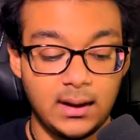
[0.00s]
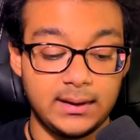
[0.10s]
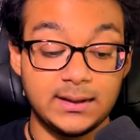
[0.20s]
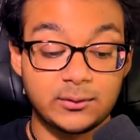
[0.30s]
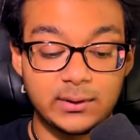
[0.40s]

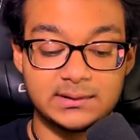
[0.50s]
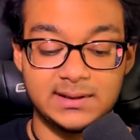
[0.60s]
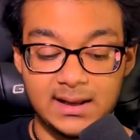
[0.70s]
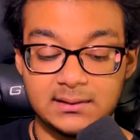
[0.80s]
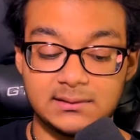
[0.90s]
Increased
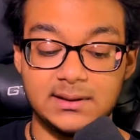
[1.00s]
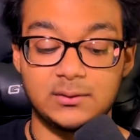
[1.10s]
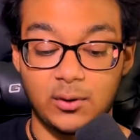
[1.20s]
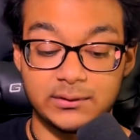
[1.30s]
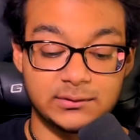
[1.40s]
tendency
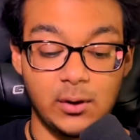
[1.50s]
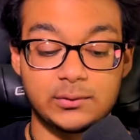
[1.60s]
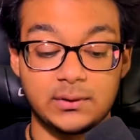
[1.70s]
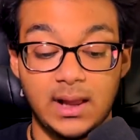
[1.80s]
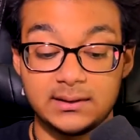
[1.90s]
towards
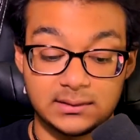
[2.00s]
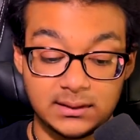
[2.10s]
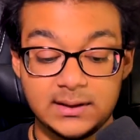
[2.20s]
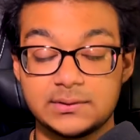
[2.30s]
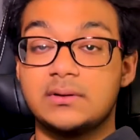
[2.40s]
social
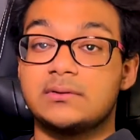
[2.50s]
isolation,